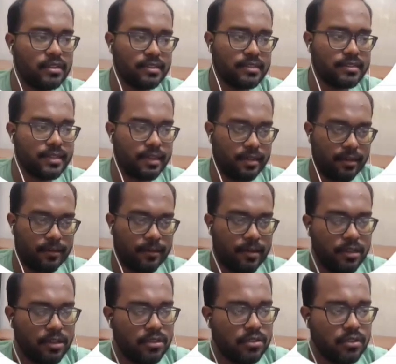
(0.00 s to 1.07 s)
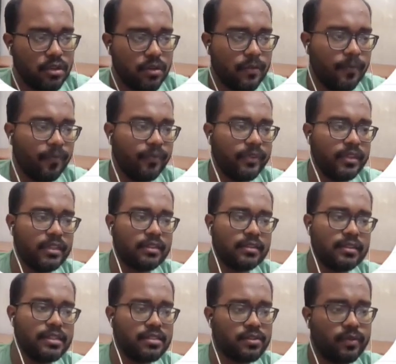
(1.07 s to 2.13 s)
this data. So
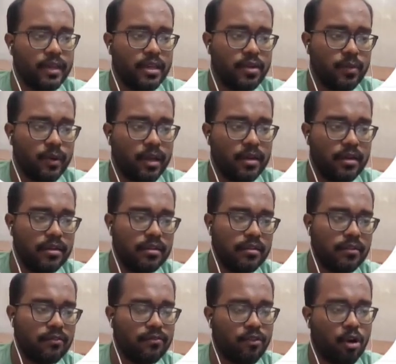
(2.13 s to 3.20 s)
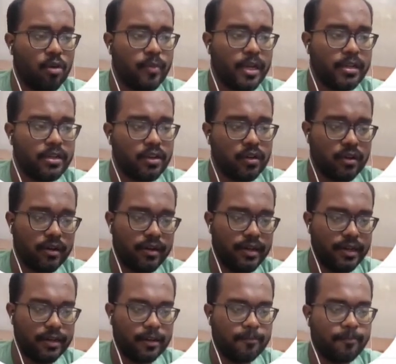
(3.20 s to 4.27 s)
this way you can format your
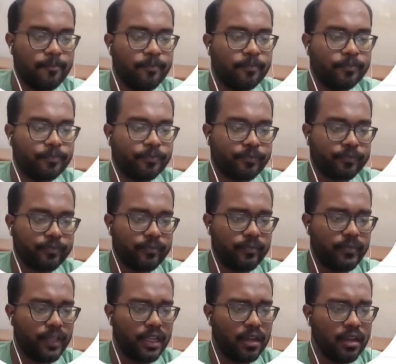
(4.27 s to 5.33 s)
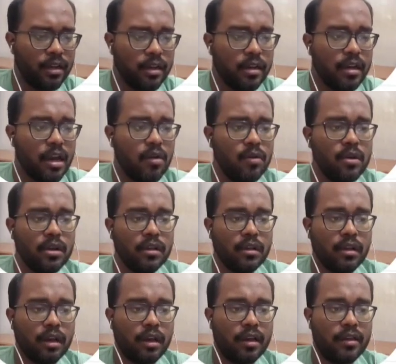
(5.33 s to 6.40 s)
data. Now
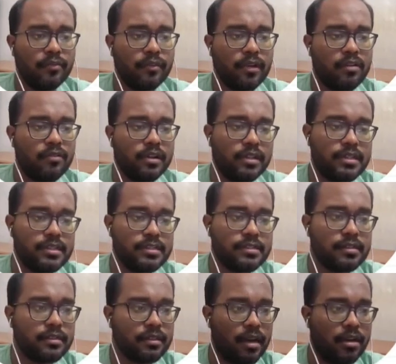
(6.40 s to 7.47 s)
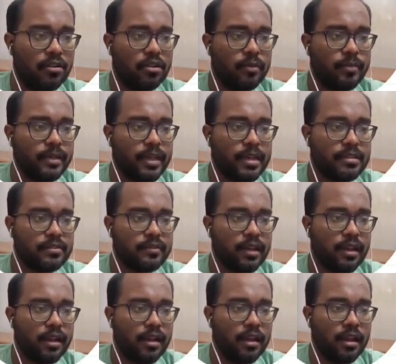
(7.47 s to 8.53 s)
I have covered this third topic as
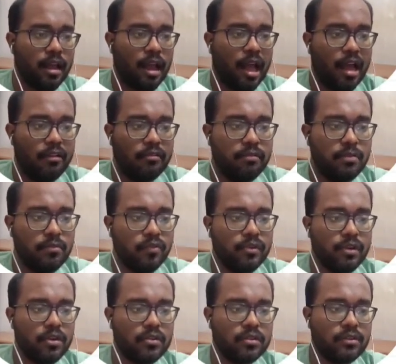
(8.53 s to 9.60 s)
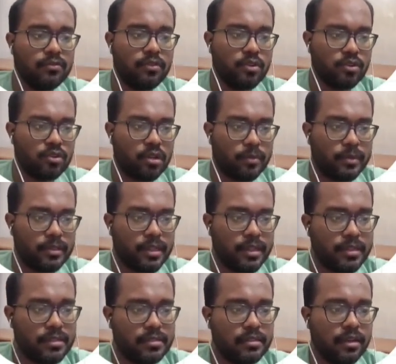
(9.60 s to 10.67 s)
well. I will be moving on to the fourth topic,
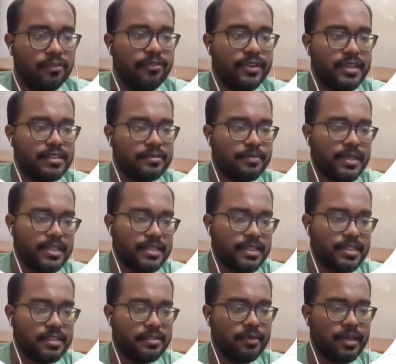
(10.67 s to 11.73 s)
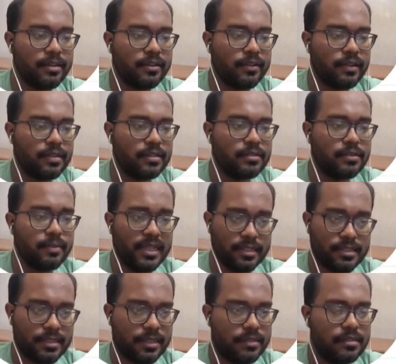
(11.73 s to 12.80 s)
that is free spans and split
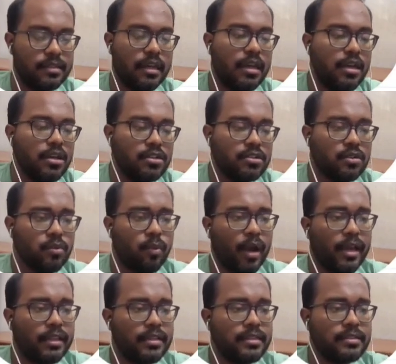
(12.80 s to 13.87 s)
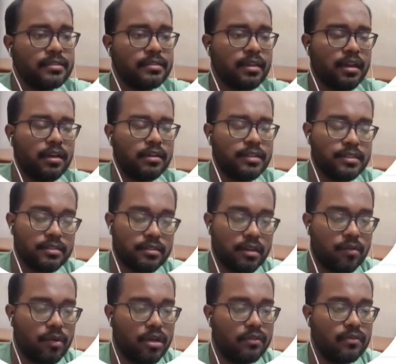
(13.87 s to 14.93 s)
screens. So why this is
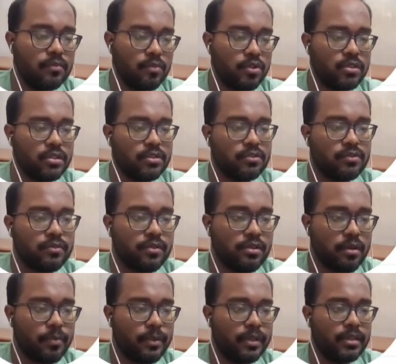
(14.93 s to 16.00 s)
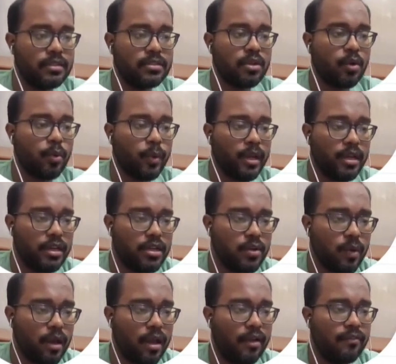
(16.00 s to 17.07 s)
one of the most useful topic is, when
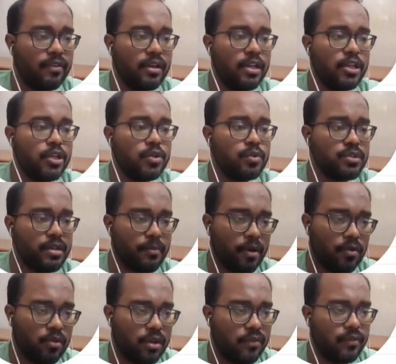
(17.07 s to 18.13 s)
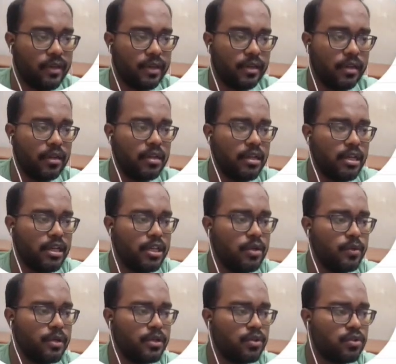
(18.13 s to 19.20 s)
you have huge amount of data,
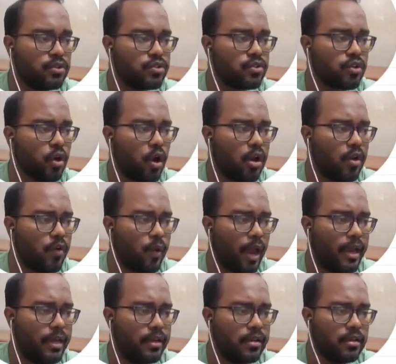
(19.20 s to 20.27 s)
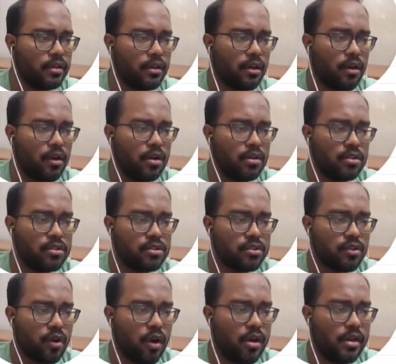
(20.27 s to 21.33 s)
you need to scroll right or
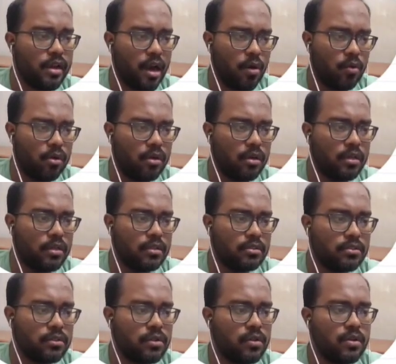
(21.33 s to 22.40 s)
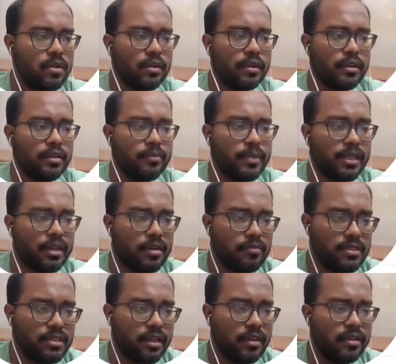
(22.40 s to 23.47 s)
scroll down. So it
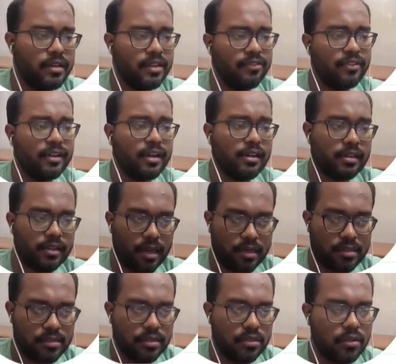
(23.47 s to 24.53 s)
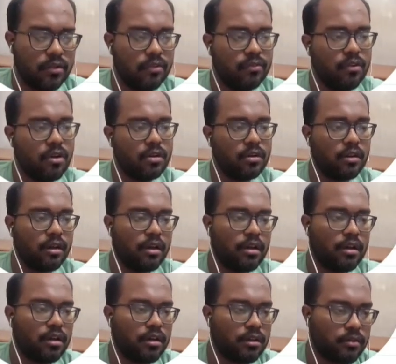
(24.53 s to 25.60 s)
becomes a difficult task for
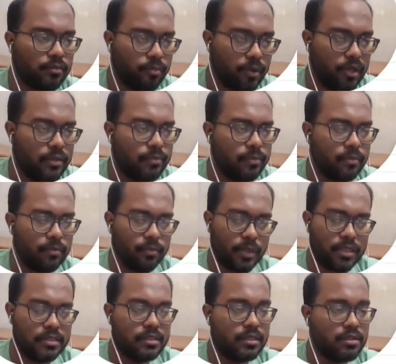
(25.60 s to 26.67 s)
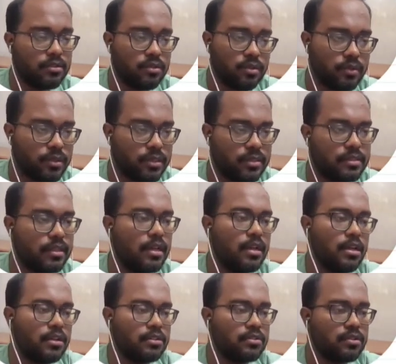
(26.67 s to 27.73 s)
a person to do this.
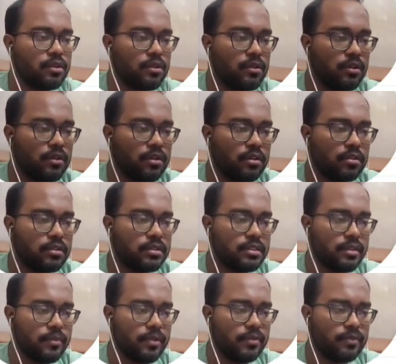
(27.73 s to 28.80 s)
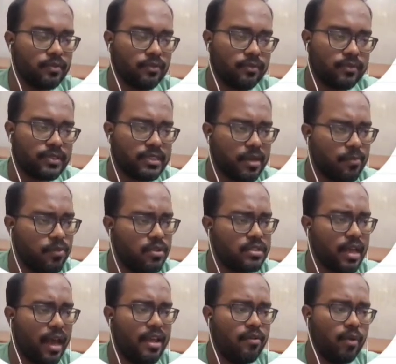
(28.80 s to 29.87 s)
So
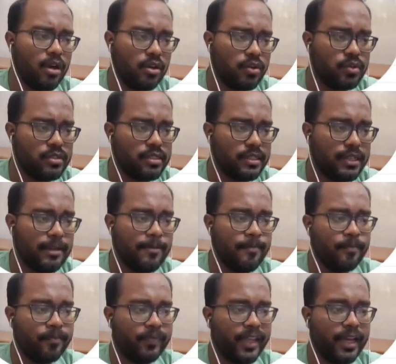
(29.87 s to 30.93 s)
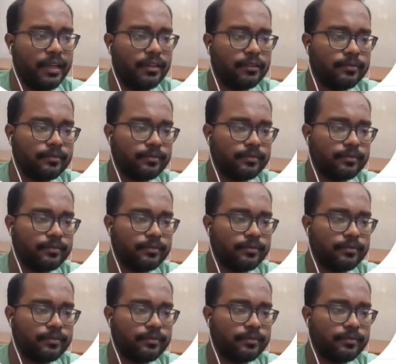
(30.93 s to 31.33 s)
suppose I want to see that